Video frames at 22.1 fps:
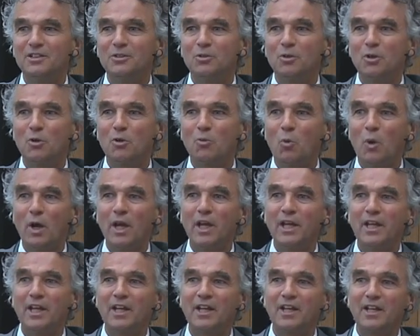you are
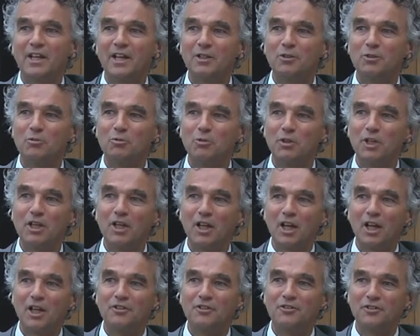awake and you
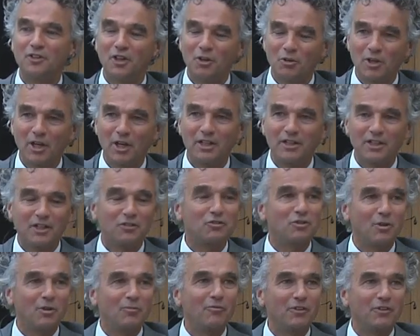realize, okay,
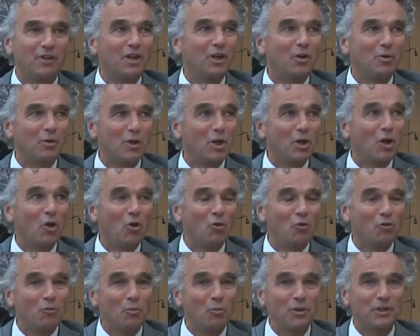there's something going
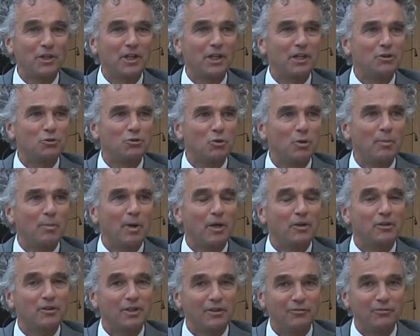on. What can I do
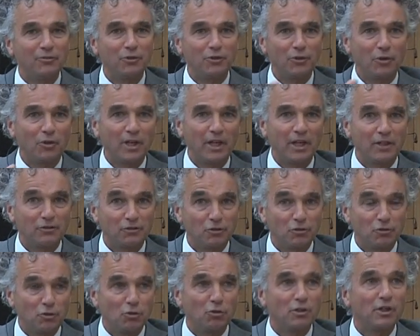about it? I thought, okay,
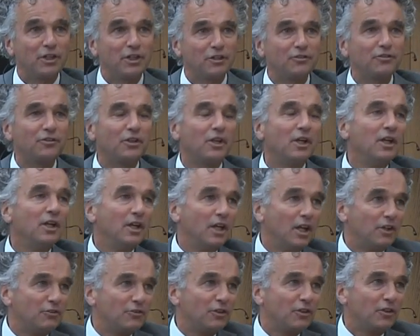as a journalist,
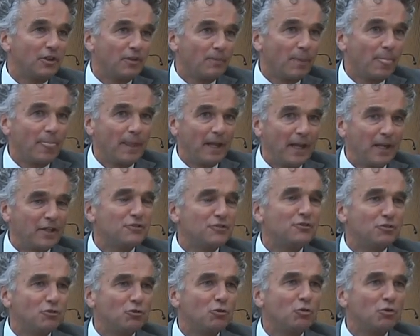as an
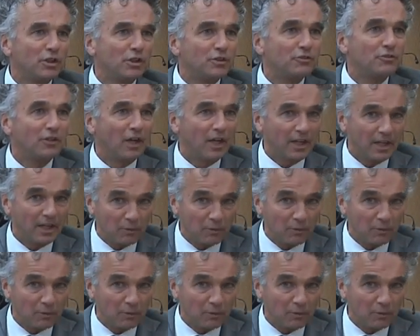energy journalist,